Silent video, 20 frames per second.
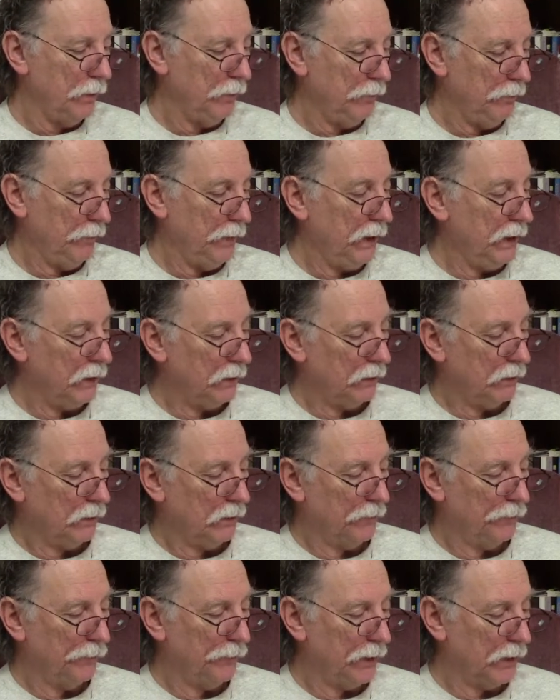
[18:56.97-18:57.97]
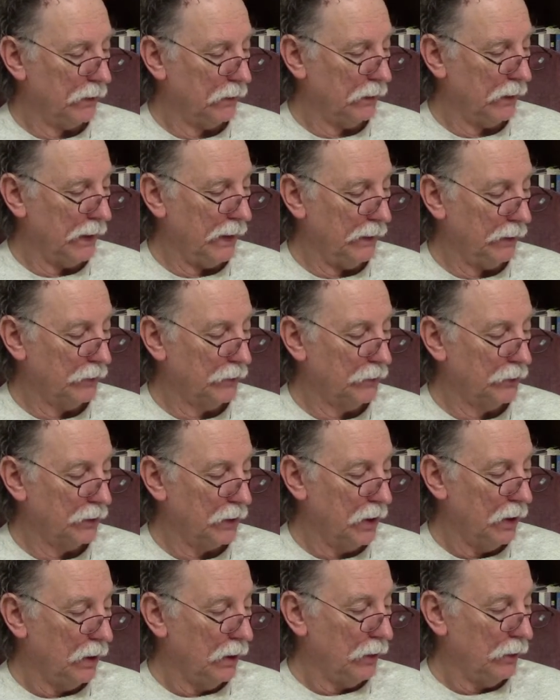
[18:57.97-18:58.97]
meet the fair lakes,
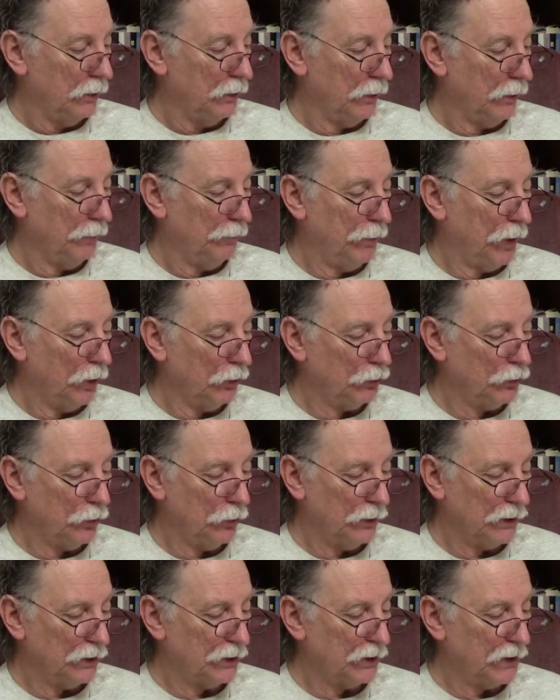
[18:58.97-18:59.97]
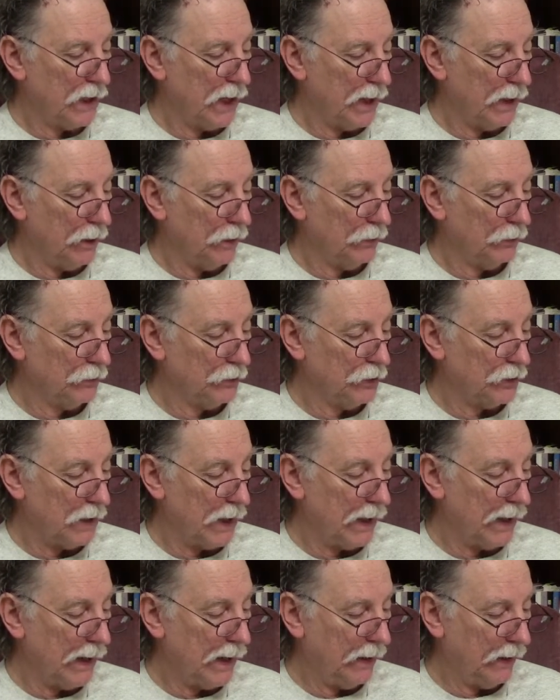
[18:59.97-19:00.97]
the botuous towns
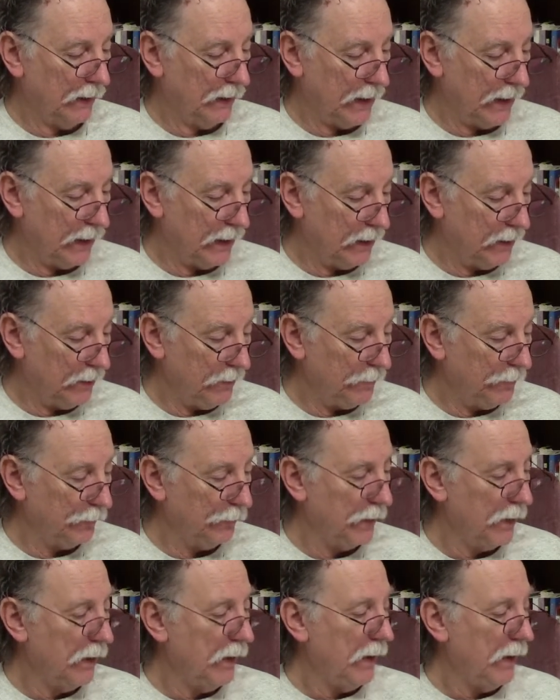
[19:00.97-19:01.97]
that lave,